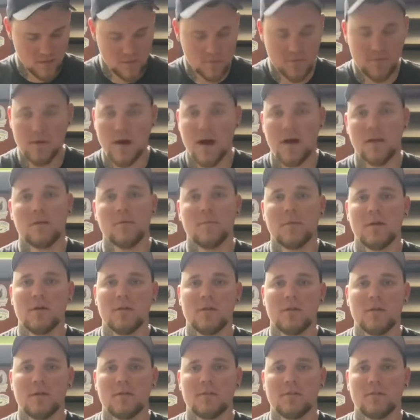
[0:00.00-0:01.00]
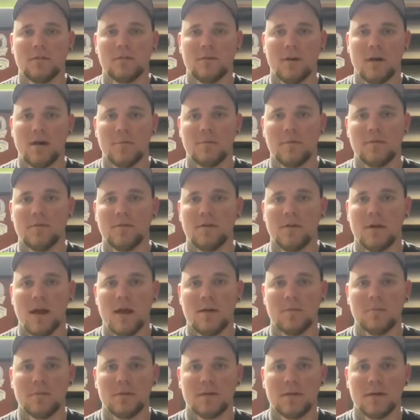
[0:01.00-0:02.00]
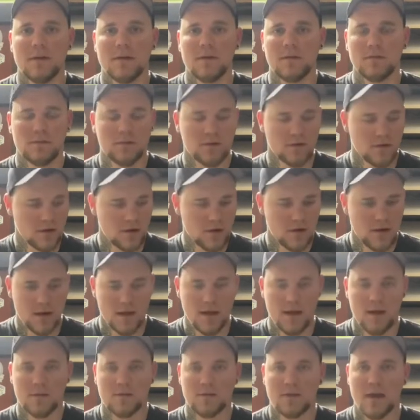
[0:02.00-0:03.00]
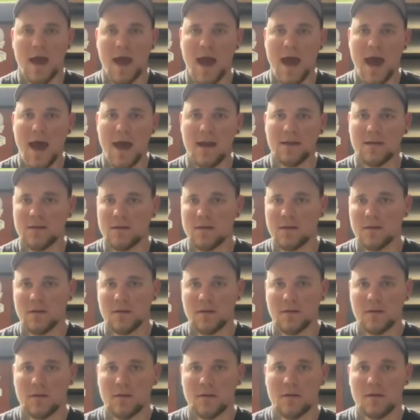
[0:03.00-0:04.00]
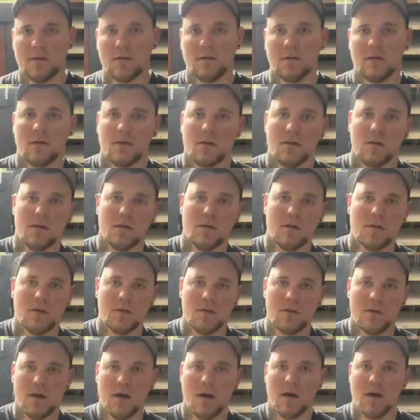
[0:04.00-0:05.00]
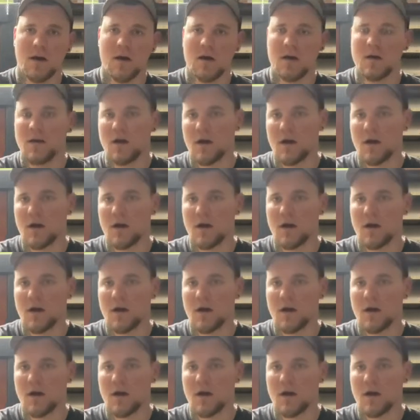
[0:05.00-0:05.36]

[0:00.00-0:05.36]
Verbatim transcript: Follow me on Instagram if you can, please. It's at the